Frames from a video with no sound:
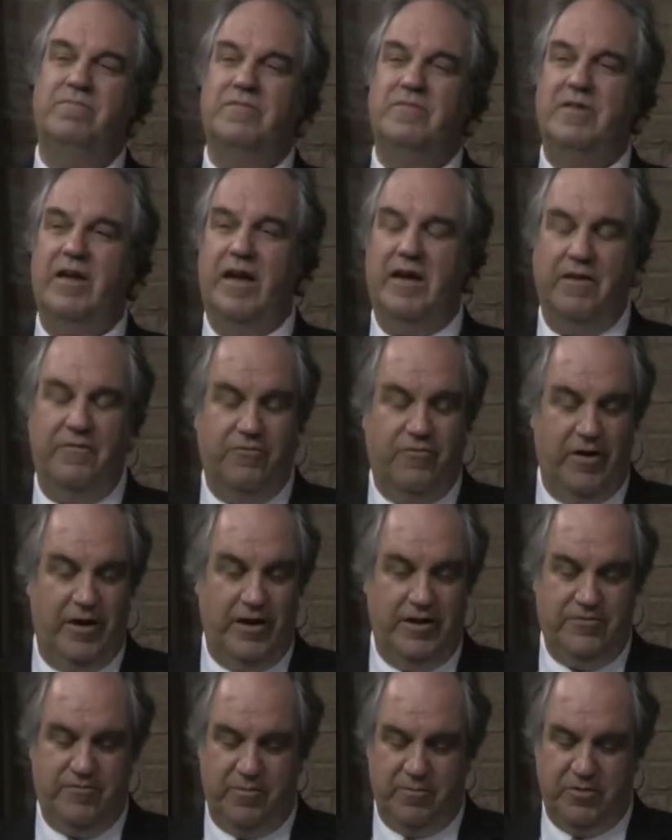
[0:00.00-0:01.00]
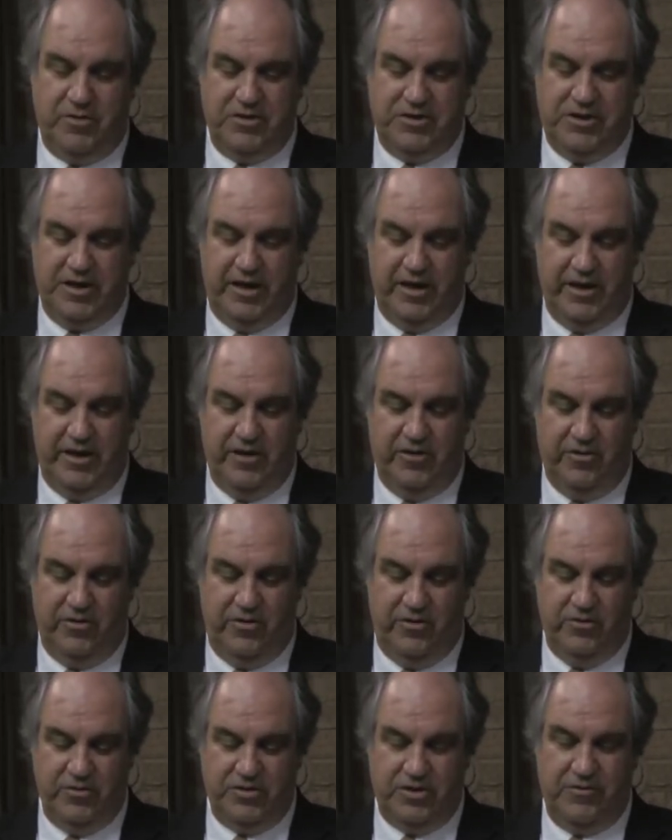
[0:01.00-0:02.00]
take a phrase from Christina Hill,
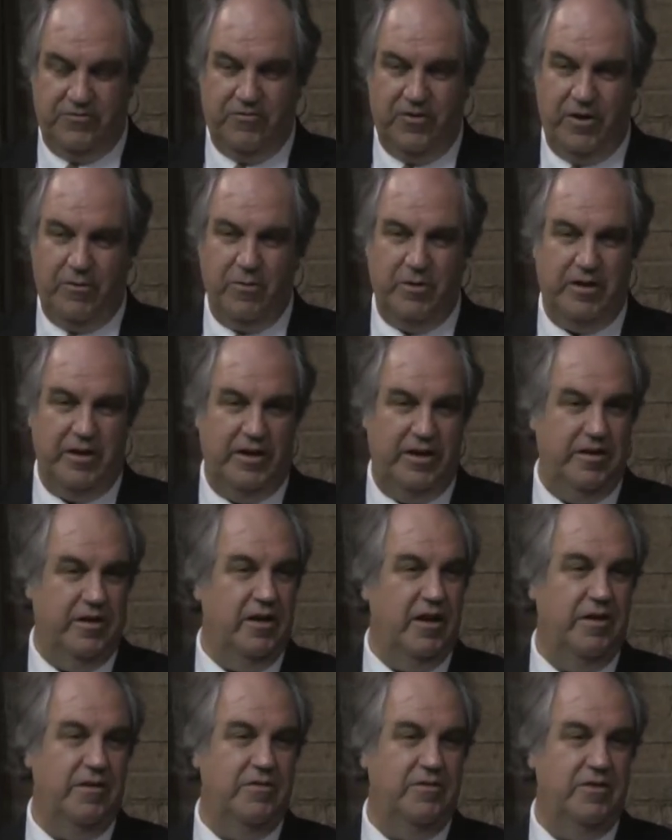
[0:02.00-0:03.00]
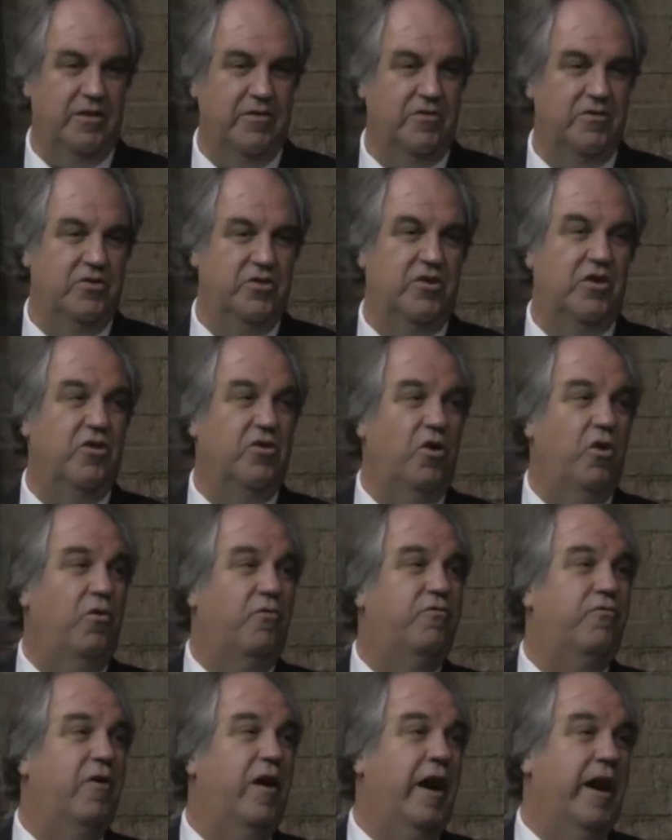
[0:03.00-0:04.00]
used it frequently, the
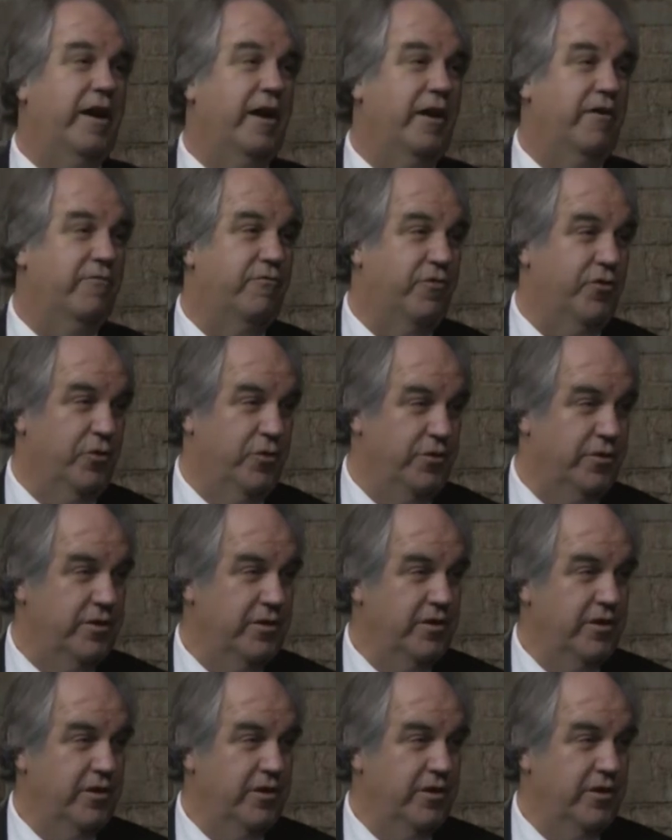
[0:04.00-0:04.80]
low-hanging fruit.